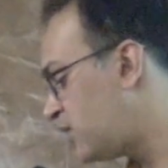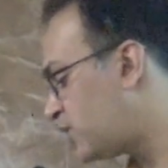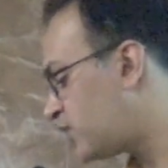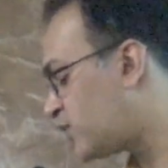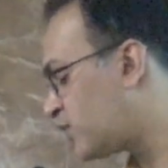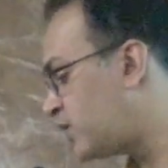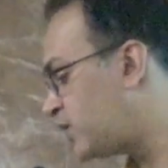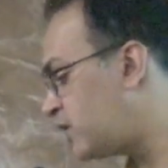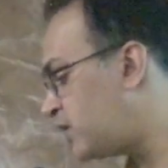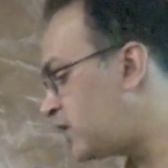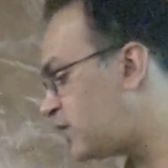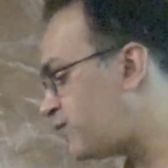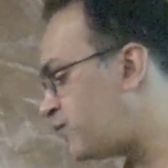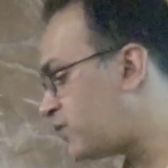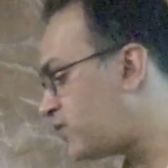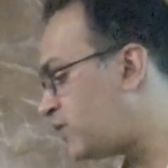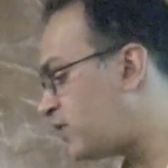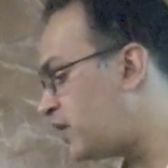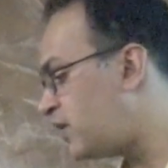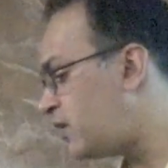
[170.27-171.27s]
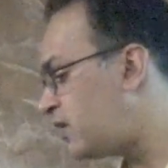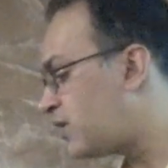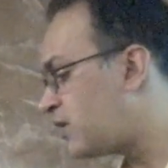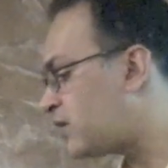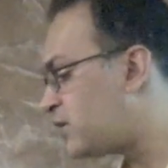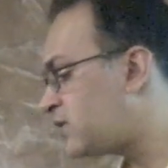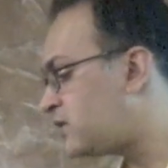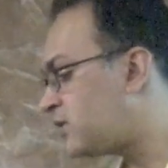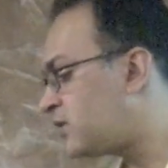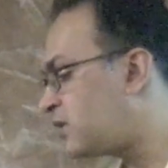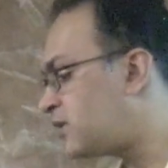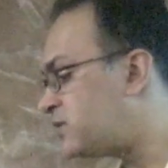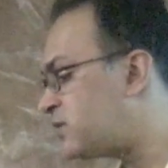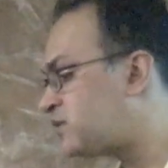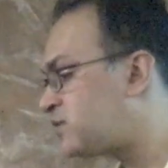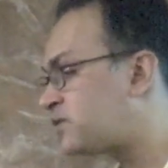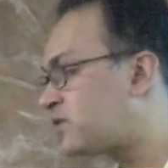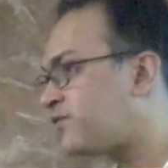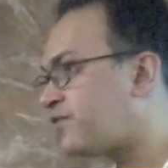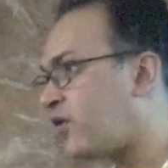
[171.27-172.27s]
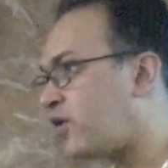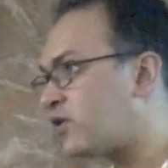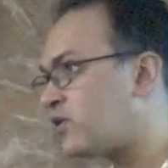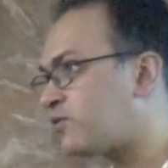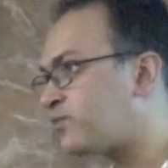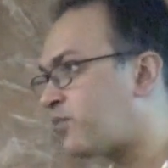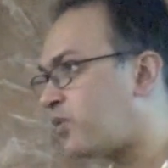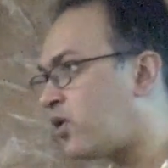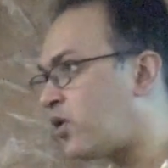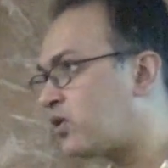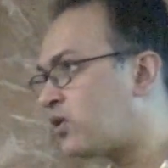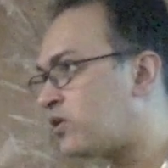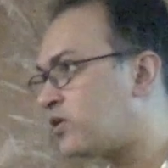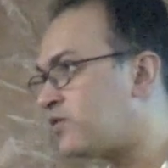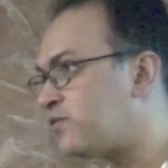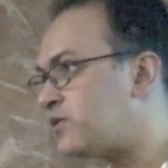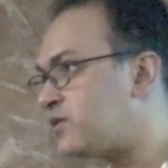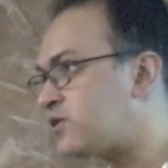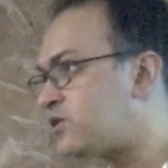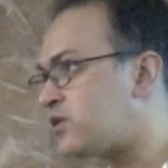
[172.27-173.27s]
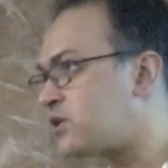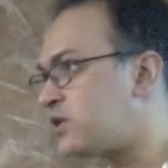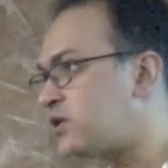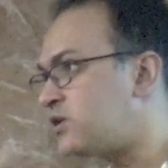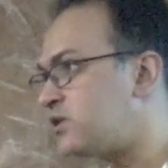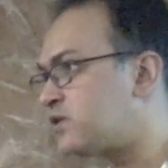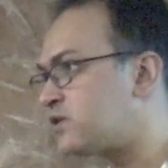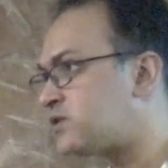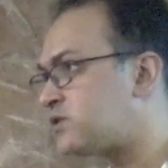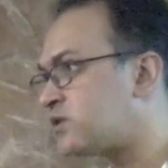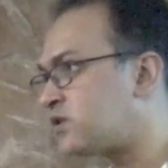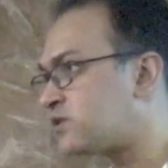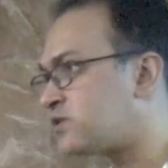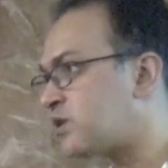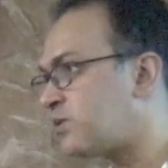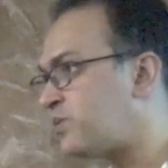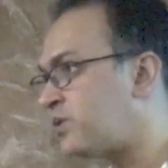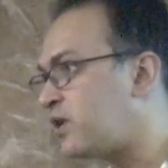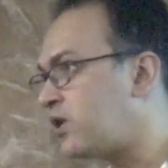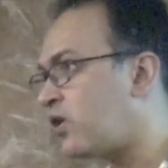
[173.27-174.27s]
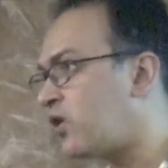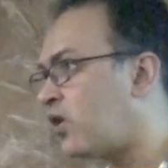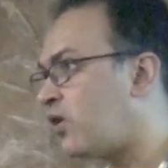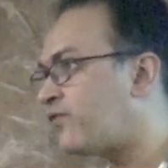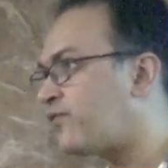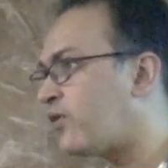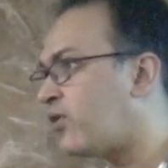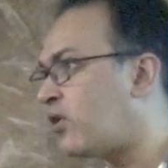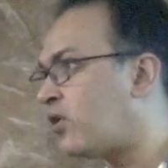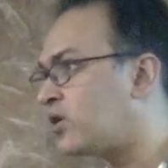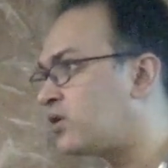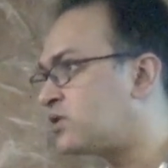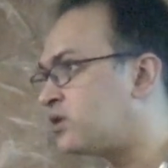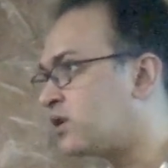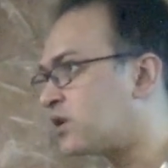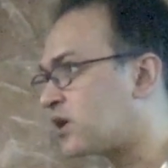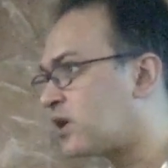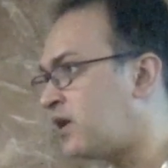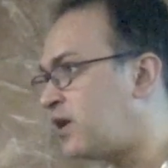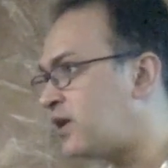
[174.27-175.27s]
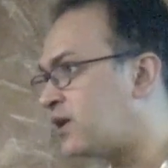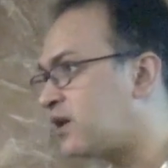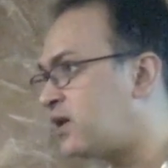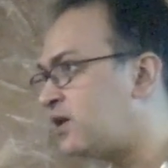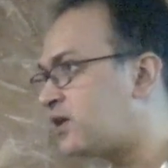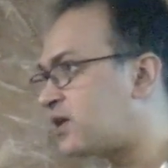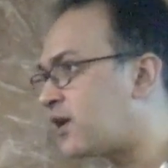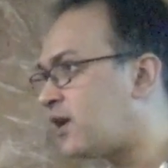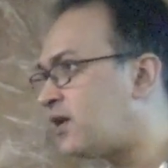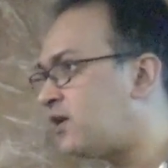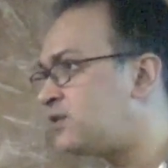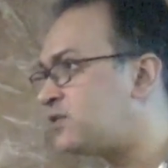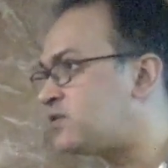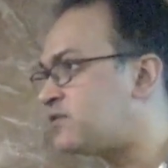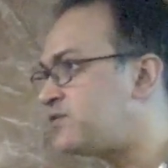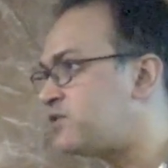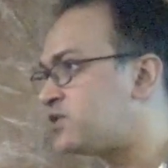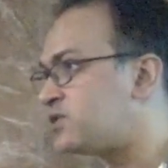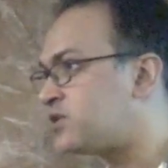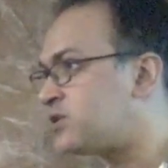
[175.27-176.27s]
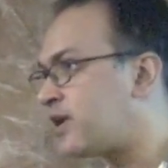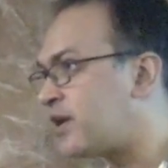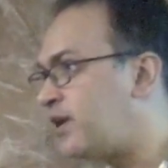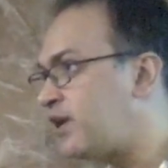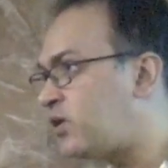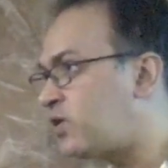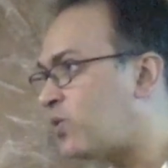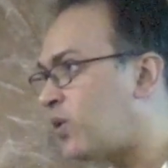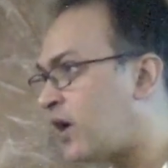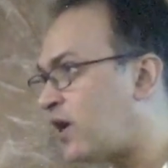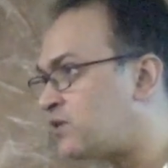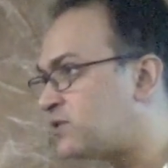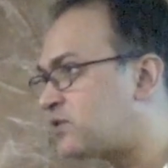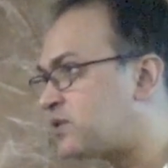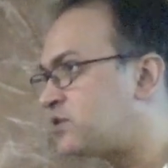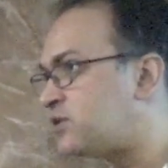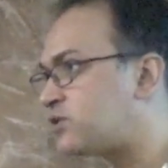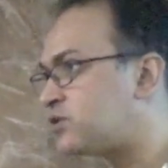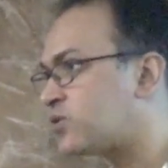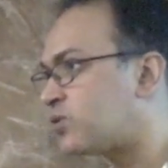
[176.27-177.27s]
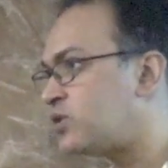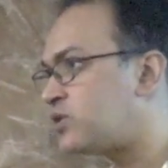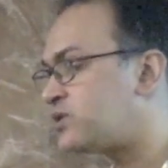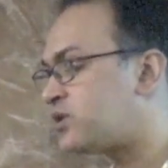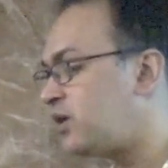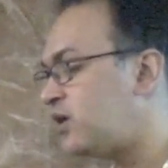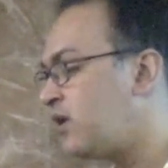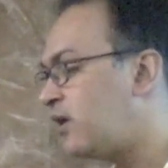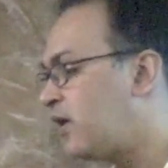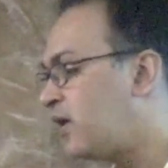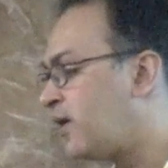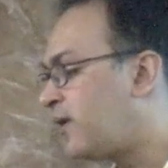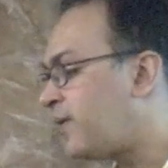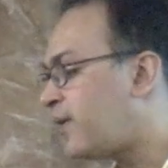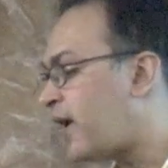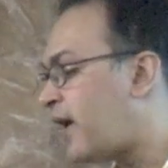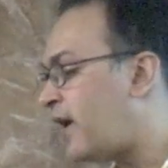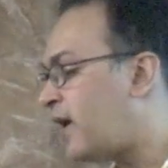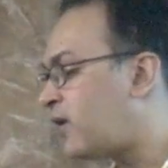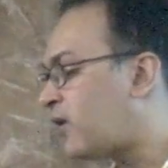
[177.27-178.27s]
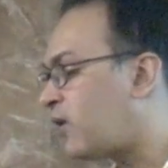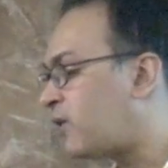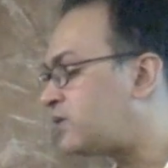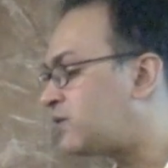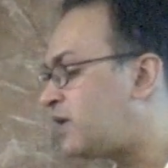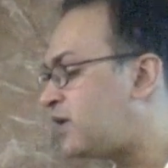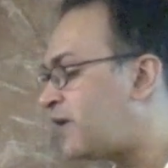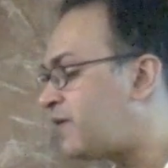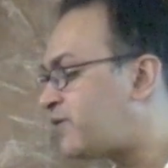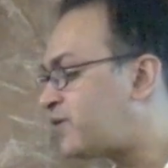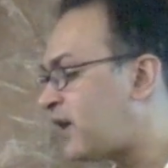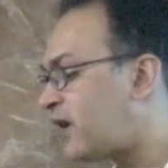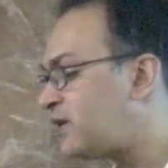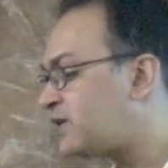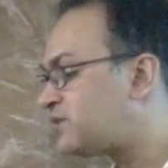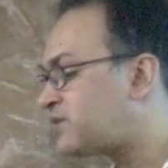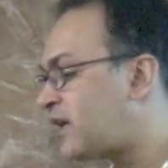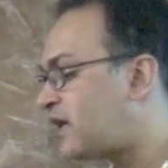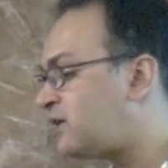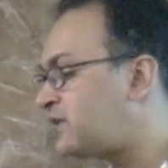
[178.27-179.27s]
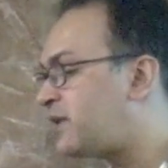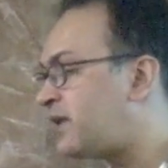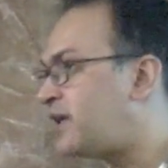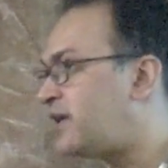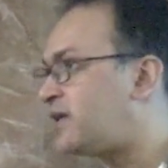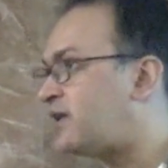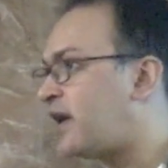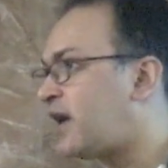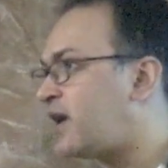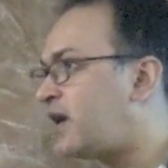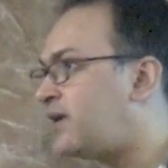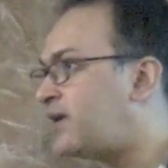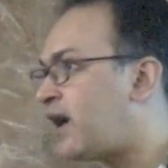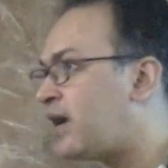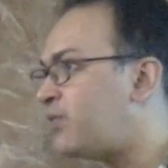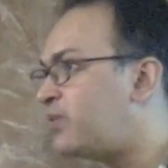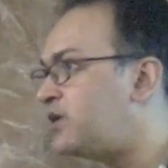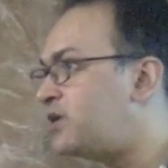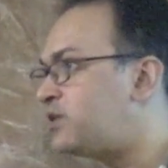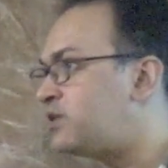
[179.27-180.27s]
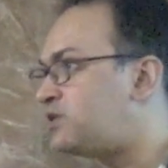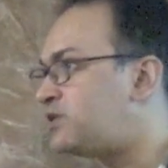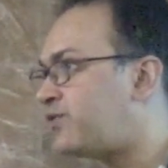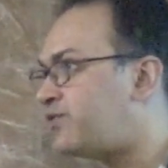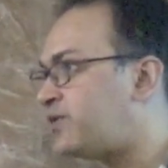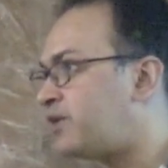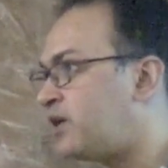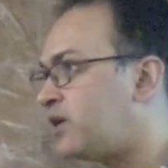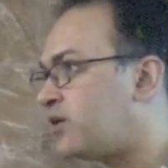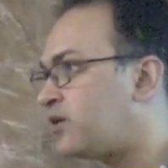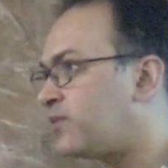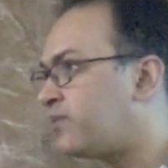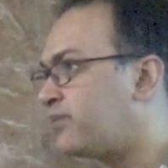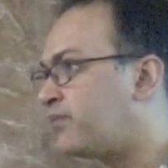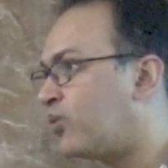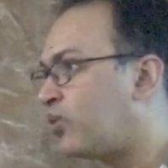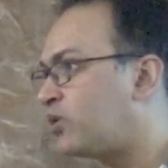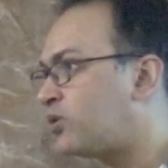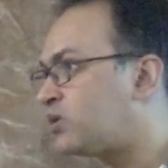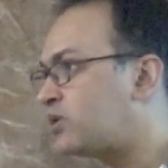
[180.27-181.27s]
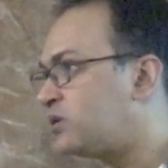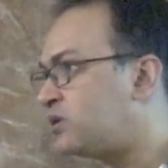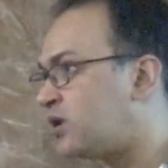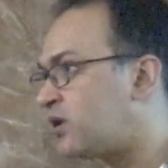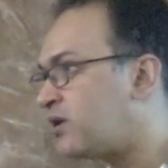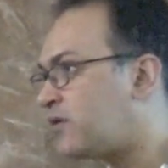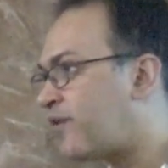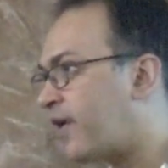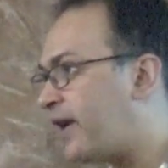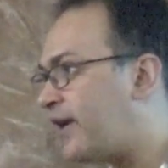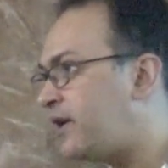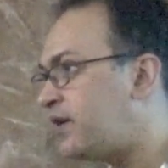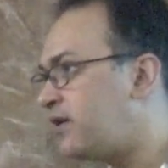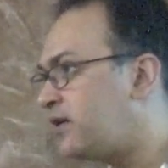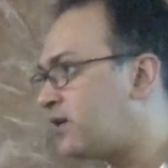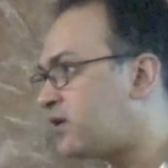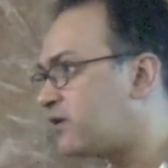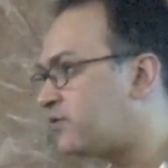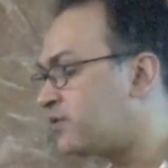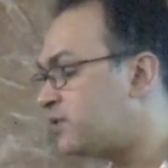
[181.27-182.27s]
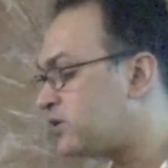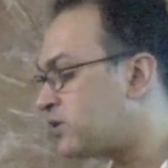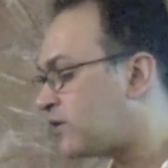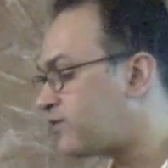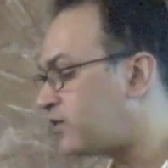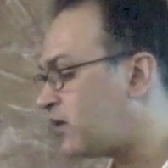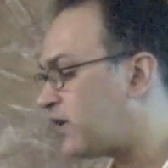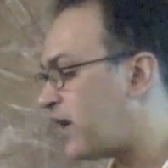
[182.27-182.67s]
So here if you see, this is a forest plot which is a summary of the clinical trials which tend to answer this question, and on the left hand side the entire diamond is shifted. Both the wide interval of the